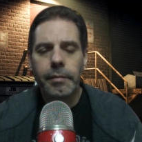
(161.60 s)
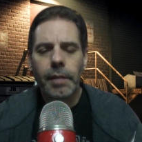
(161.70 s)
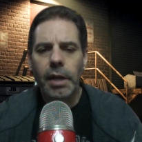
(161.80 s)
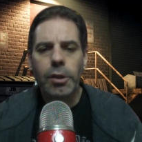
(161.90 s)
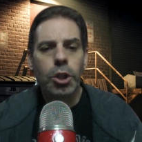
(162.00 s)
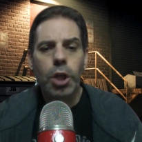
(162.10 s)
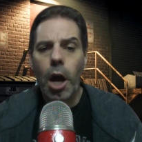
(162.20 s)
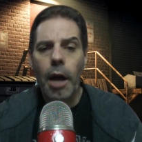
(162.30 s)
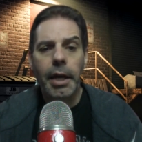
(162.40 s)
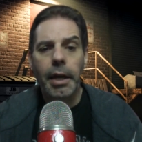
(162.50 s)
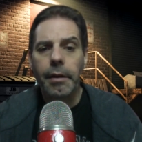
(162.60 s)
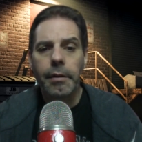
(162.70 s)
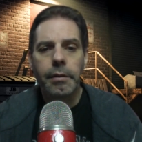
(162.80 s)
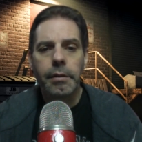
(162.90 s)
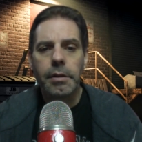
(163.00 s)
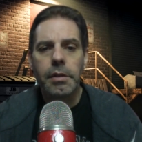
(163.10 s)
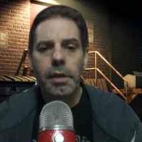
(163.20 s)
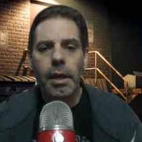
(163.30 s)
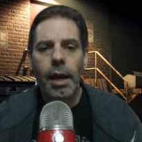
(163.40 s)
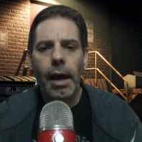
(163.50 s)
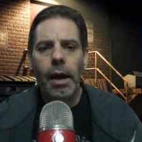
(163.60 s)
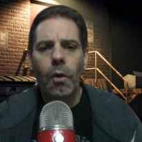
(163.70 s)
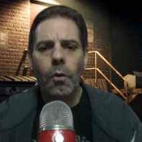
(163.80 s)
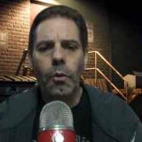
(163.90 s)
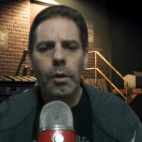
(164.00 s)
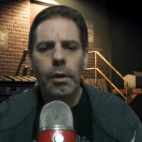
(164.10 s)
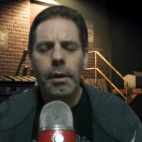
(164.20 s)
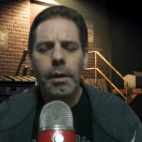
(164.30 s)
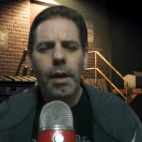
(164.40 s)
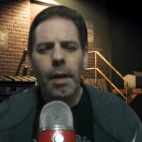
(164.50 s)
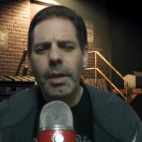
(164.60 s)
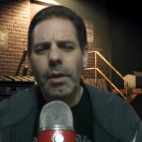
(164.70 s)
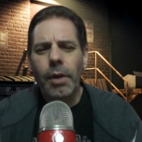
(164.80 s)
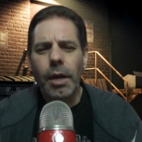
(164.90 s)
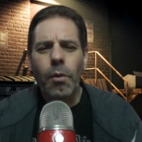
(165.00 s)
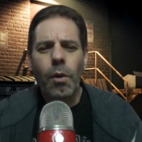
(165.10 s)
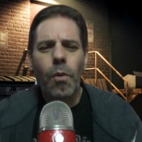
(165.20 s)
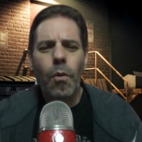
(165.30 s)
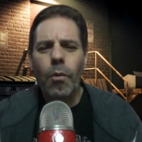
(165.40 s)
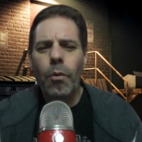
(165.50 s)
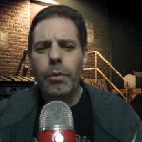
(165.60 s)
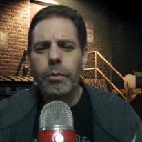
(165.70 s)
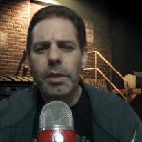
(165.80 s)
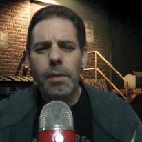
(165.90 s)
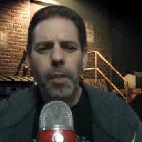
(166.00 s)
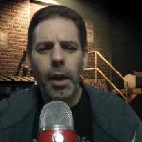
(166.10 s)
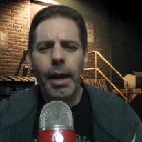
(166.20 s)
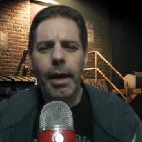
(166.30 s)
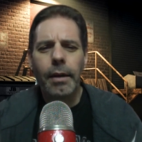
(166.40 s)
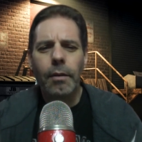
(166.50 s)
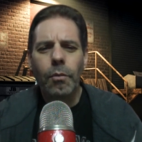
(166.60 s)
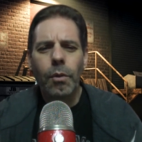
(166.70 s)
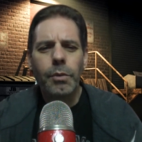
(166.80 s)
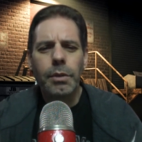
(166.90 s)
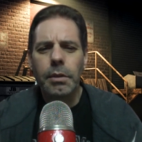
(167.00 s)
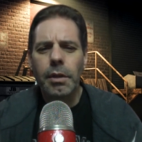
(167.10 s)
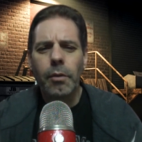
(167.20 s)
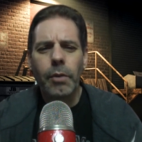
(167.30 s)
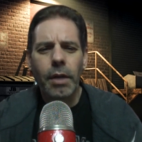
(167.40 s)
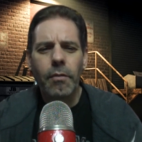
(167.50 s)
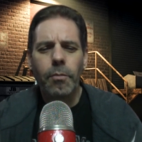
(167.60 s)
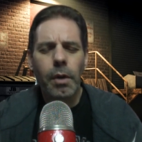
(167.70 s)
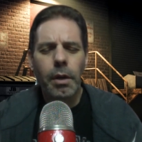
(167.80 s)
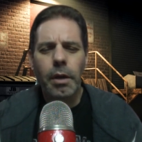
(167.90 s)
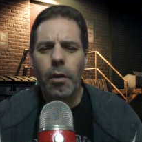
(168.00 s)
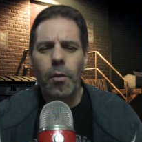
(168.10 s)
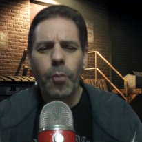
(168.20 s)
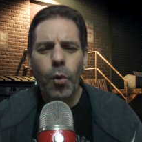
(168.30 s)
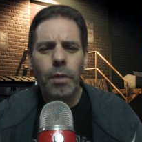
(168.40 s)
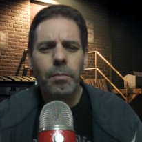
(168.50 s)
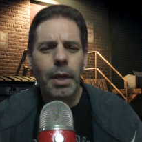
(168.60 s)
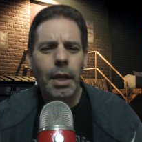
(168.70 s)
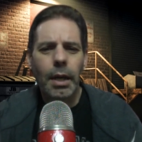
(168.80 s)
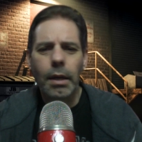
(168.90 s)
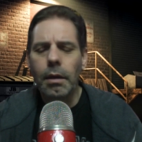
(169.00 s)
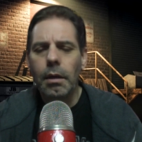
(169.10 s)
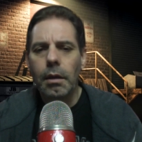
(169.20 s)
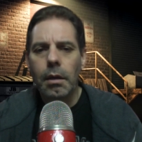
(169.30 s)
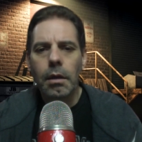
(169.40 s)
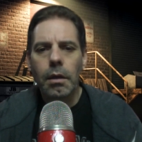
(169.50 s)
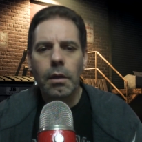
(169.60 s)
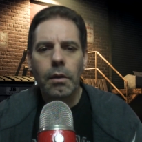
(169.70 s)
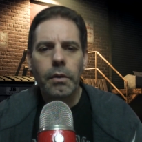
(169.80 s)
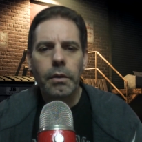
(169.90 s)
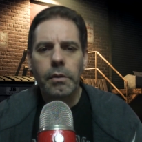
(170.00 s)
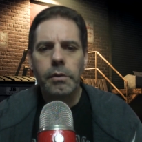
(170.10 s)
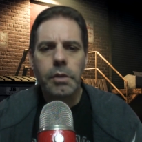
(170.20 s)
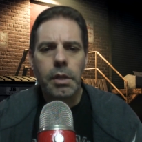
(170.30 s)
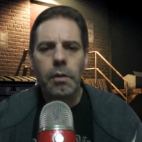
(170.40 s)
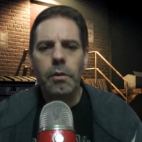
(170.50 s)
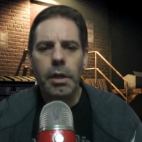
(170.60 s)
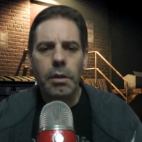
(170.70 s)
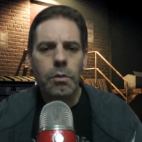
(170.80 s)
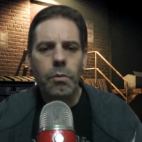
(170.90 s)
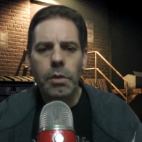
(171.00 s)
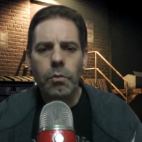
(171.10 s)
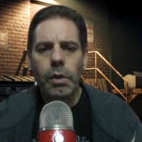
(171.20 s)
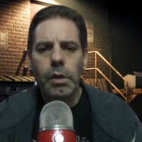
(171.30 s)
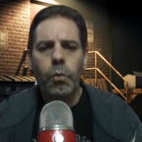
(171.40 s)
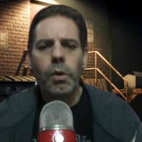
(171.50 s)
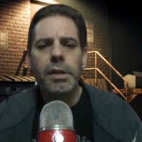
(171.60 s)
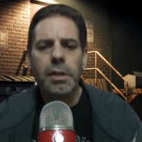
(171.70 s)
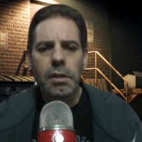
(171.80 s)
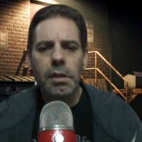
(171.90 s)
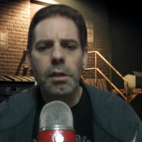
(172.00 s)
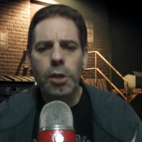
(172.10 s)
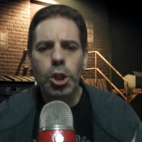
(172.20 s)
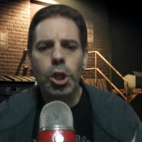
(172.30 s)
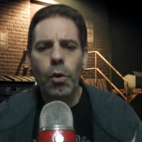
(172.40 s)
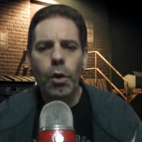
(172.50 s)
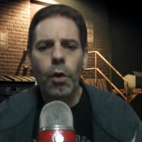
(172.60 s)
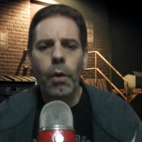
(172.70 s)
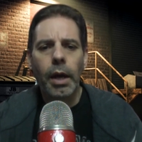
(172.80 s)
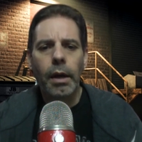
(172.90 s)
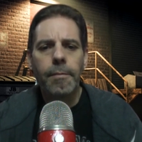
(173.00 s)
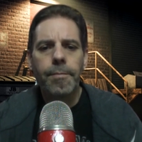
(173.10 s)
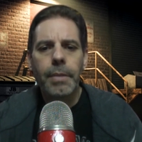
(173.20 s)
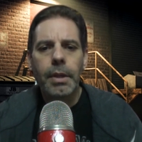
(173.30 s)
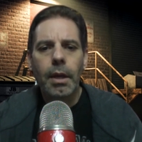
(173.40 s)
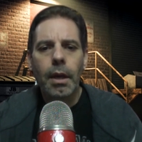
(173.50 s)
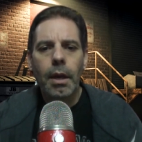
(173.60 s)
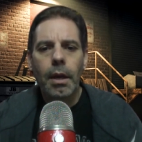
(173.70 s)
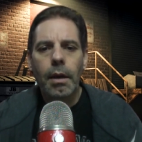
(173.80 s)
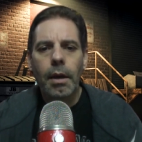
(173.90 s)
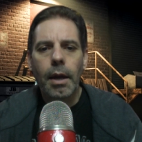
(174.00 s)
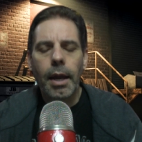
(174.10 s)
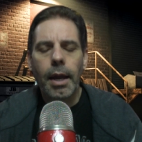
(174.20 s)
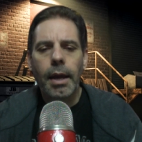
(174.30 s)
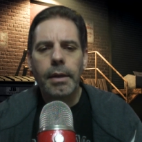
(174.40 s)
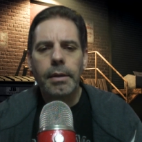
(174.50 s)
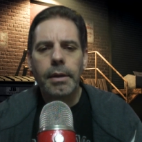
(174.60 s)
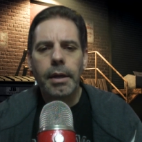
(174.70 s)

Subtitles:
it's shocking to see how. I mean, okay, what was the plan? What was, when you have a board meeting, they'll say, okay, so where do you see this show going? And